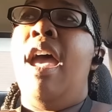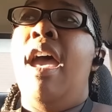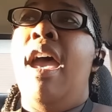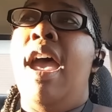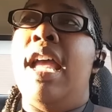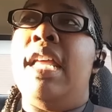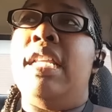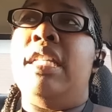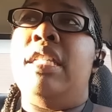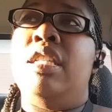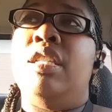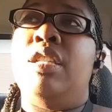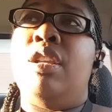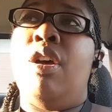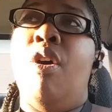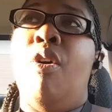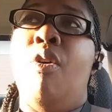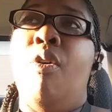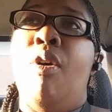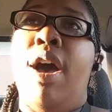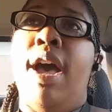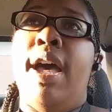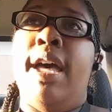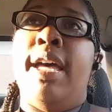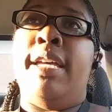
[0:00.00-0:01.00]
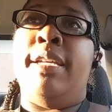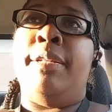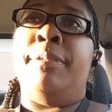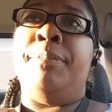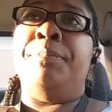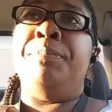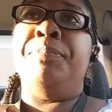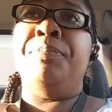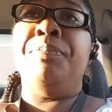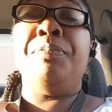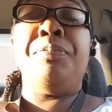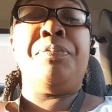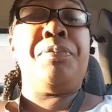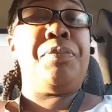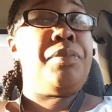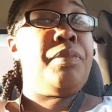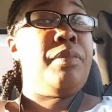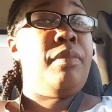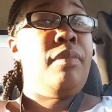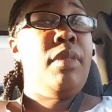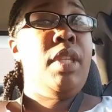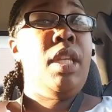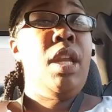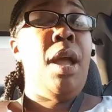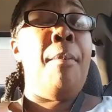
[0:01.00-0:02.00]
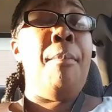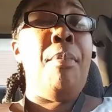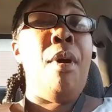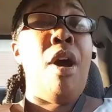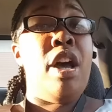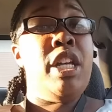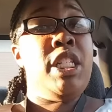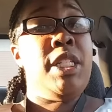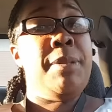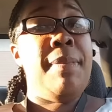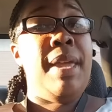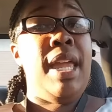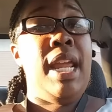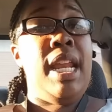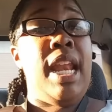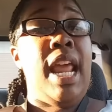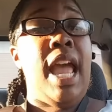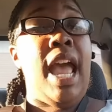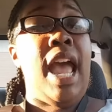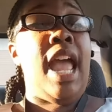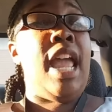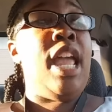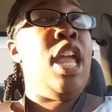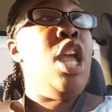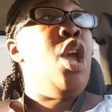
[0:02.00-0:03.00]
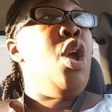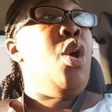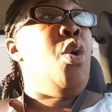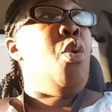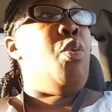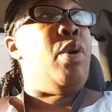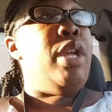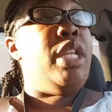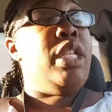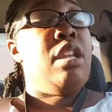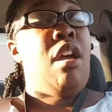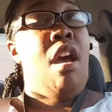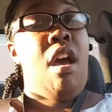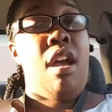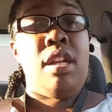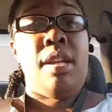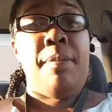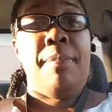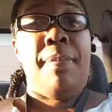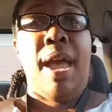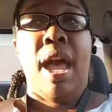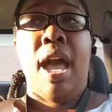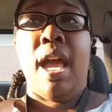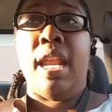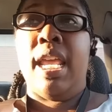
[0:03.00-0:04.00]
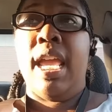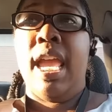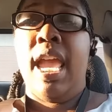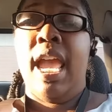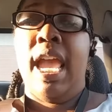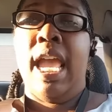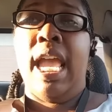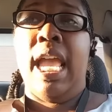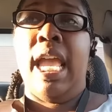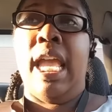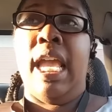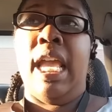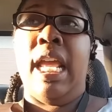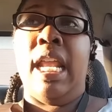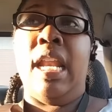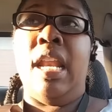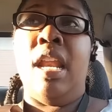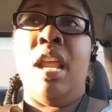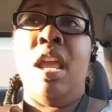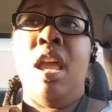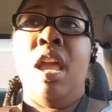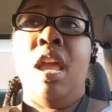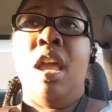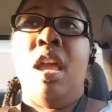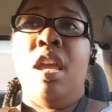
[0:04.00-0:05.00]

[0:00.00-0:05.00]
And so, um, Boss Man and I, we talked about it and,